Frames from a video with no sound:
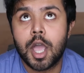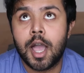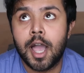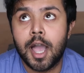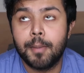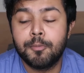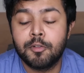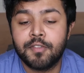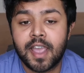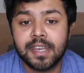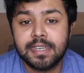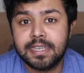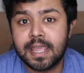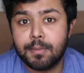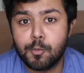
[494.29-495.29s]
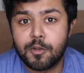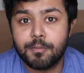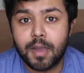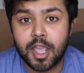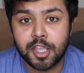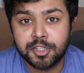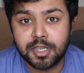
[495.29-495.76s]
provided them
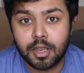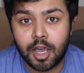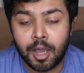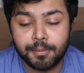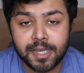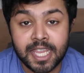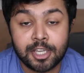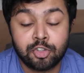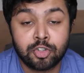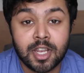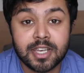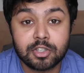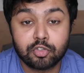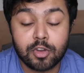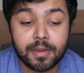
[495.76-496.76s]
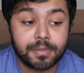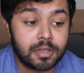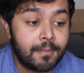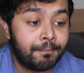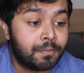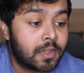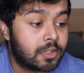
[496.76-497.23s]
with my updated
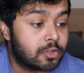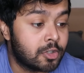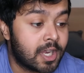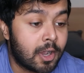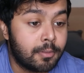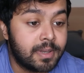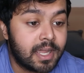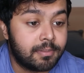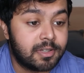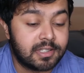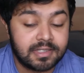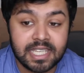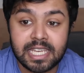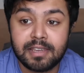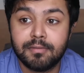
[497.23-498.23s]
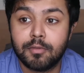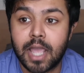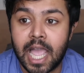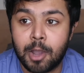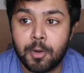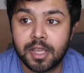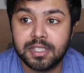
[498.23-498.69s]
transcript, so they'll be able to see
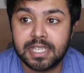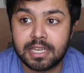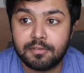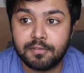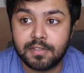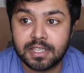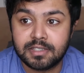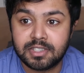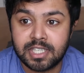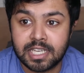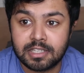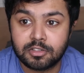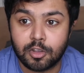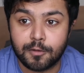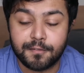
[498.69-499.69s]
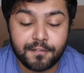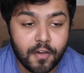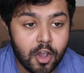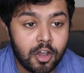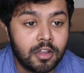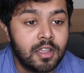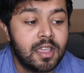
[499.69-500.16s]
how I did this year so
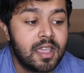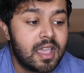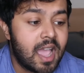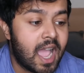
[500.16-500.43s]
far.